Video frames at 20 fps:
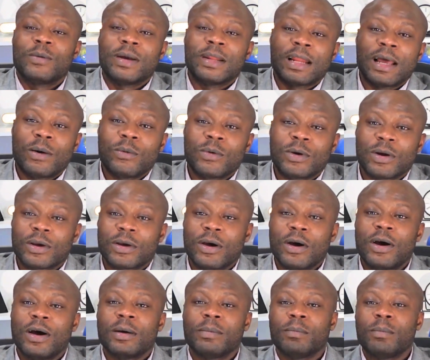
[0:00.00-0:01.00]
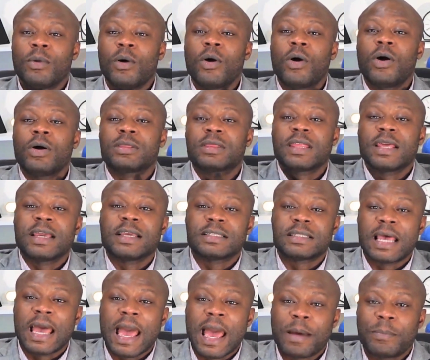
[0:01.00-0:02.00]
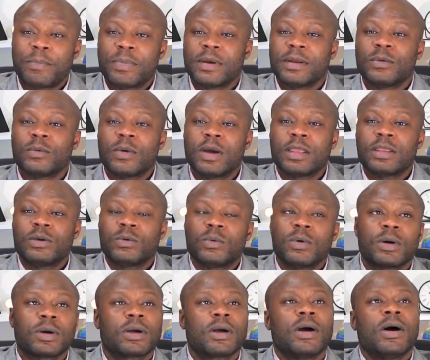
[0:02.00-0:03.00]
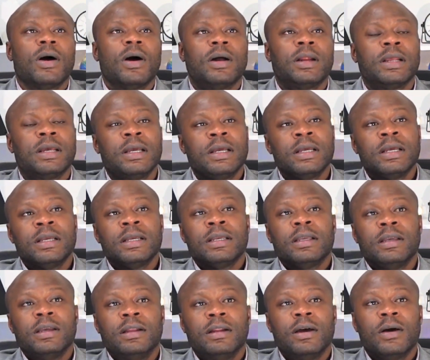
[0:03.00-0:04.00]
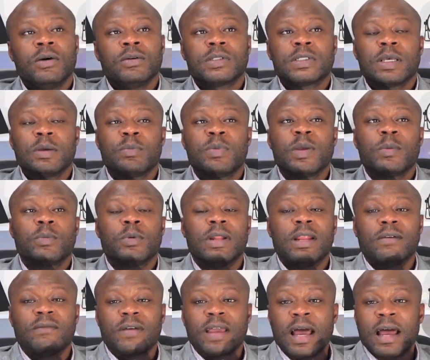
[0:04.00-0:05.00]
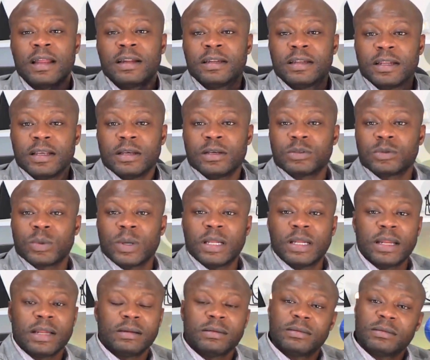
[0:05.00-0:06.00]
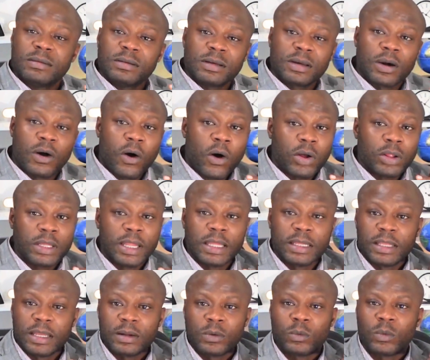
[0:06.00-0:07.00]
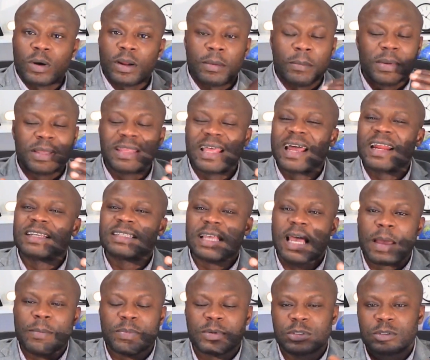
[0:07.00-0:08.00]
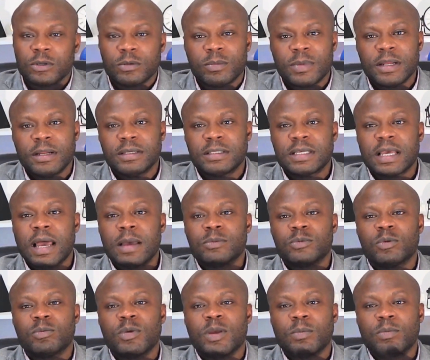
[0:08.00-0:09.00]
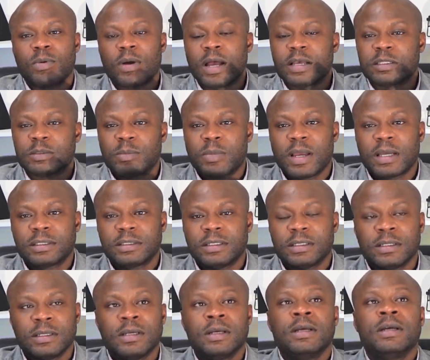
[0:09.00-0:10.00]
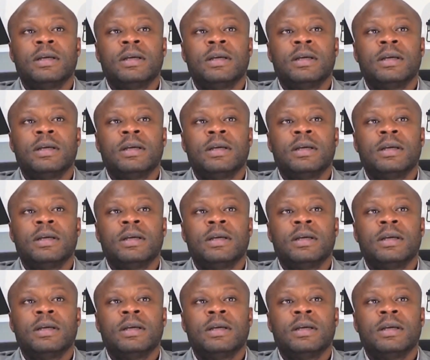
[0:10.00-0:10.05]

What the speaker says: when I work hard. More things happen when you work hard. You know, some people have gotten deals when the call they didn't want to make. That has happened so many times with me prospecting.